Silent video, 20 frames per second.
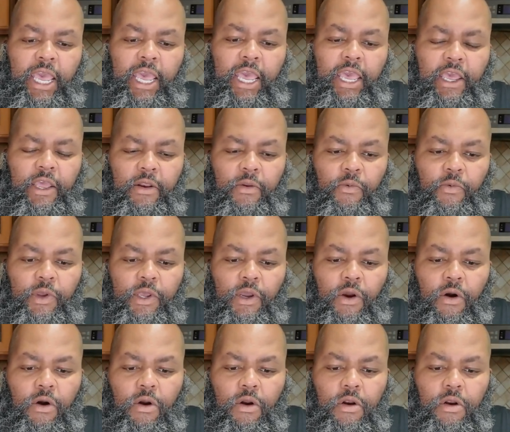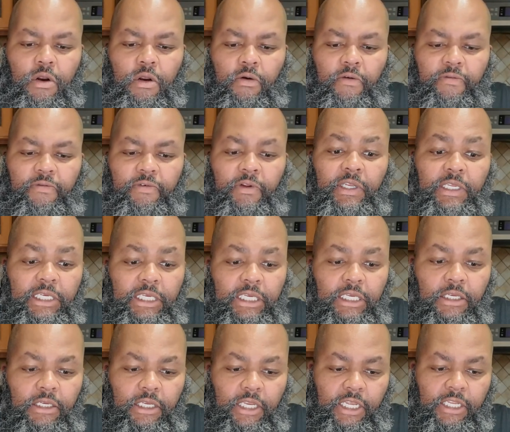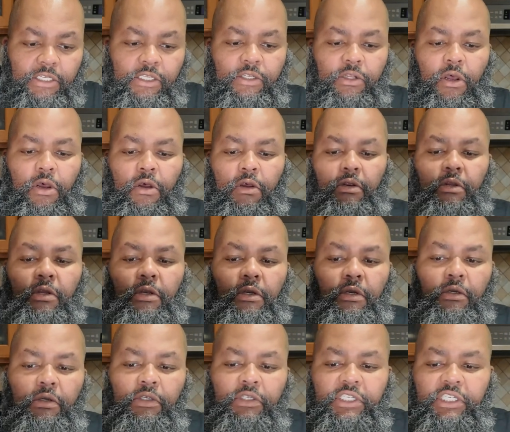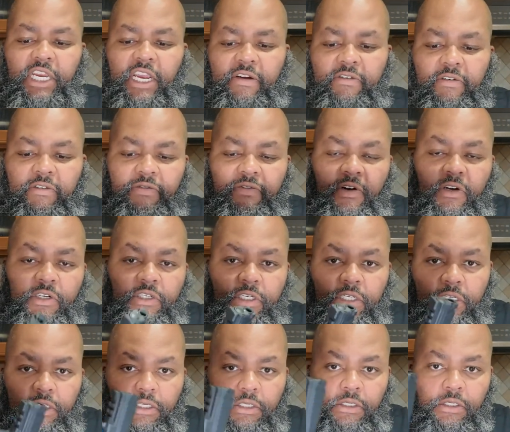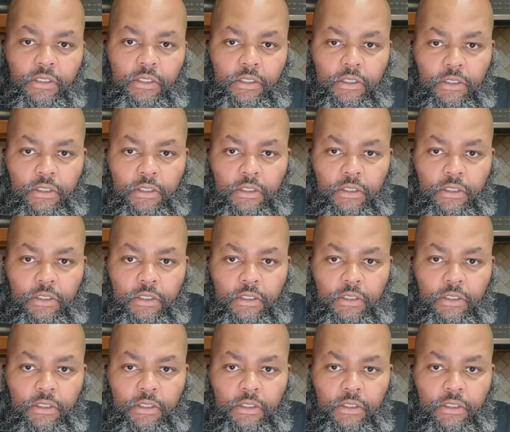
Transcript: and we are fully installed. Check for function.